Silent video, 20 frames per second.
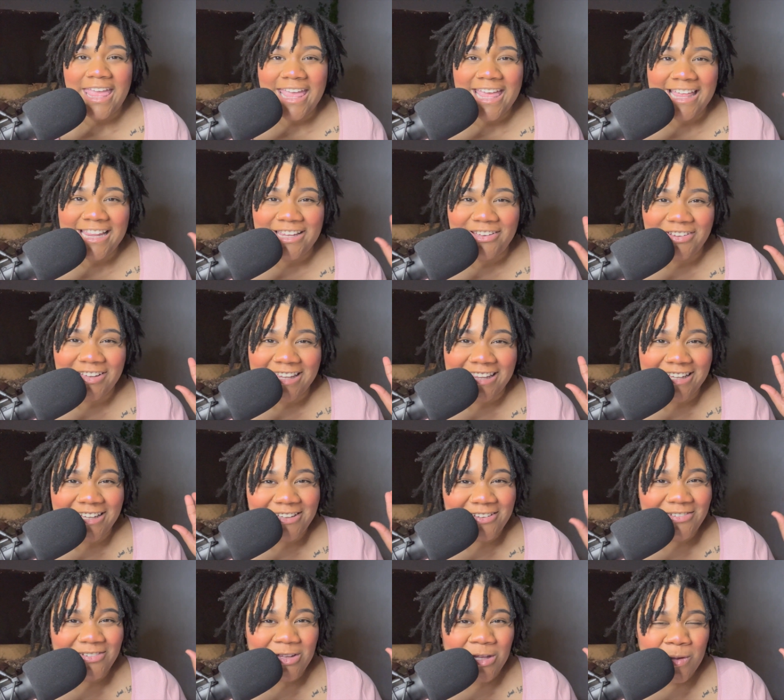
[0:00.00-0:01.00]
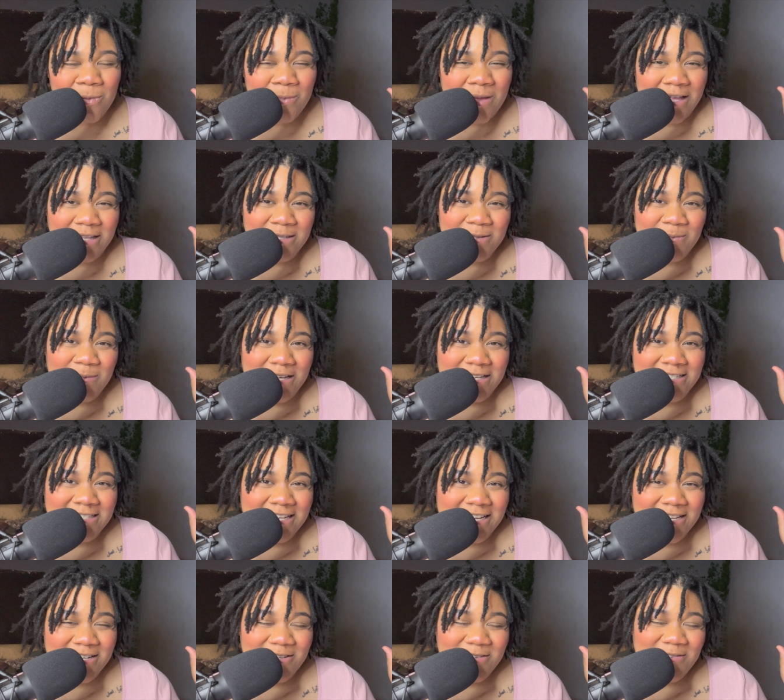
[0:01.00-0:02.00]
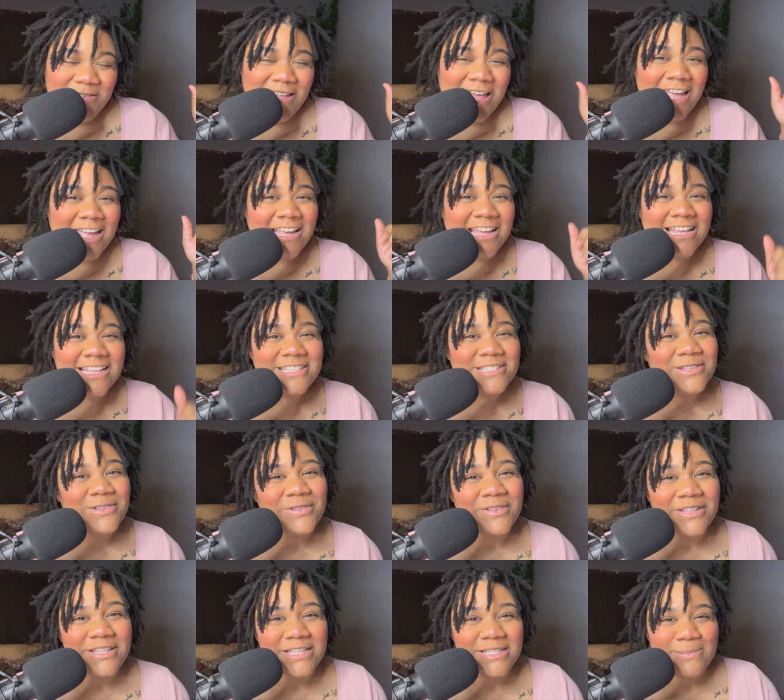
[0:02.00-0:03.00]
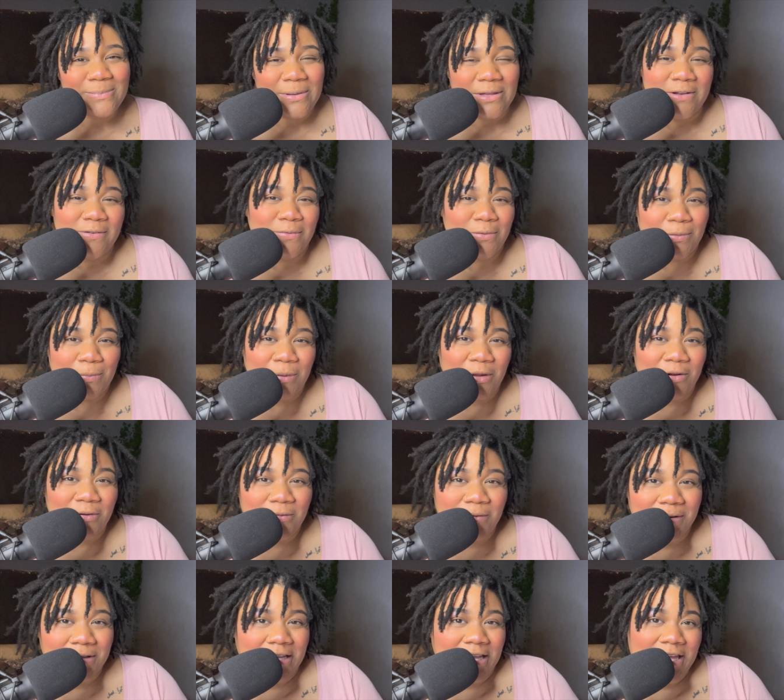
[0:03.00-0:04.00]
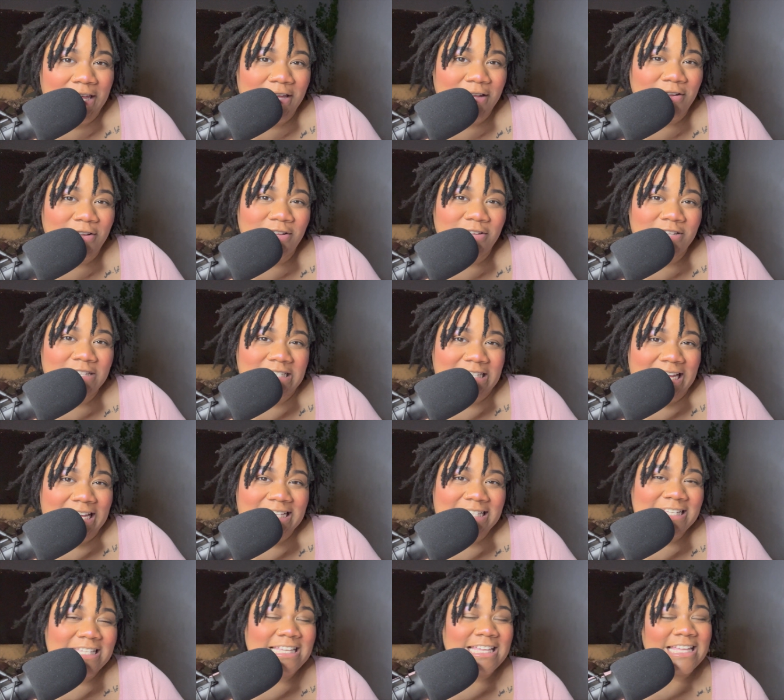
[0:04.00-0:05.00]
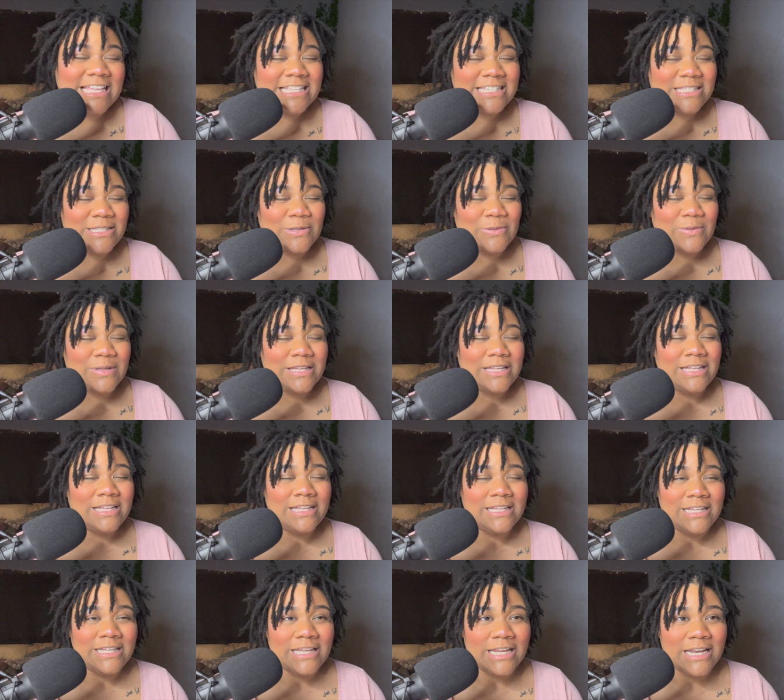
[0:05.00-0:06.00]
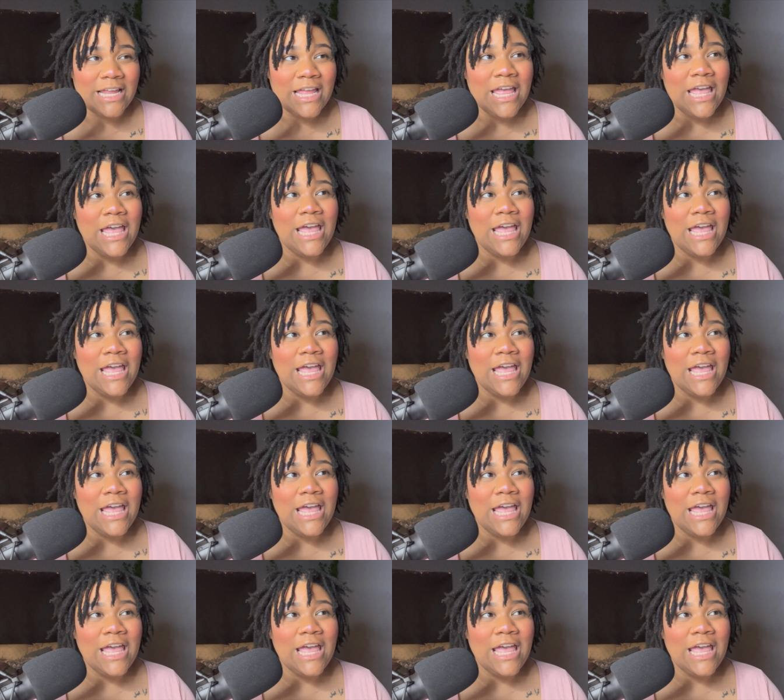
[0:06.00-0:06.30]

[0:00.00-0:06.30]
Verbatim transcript: Hello, hello, welcome back to my channel. How you guys doing this beautiful, beautiful day? Your girl Jazzy is doing good.